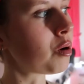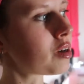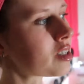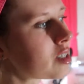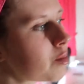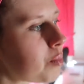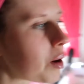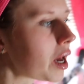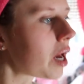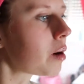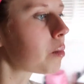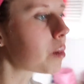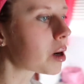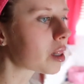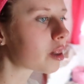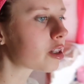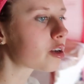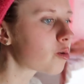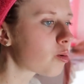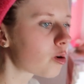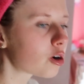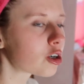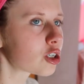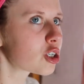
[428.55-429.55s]
I was debating whether
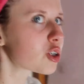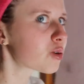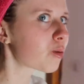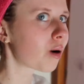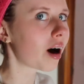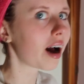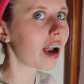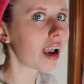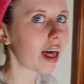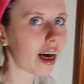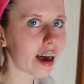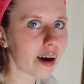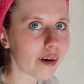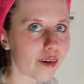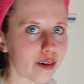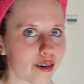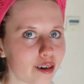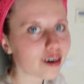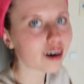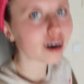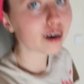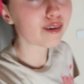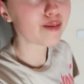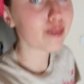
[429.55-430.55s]
to watch Twilight or not.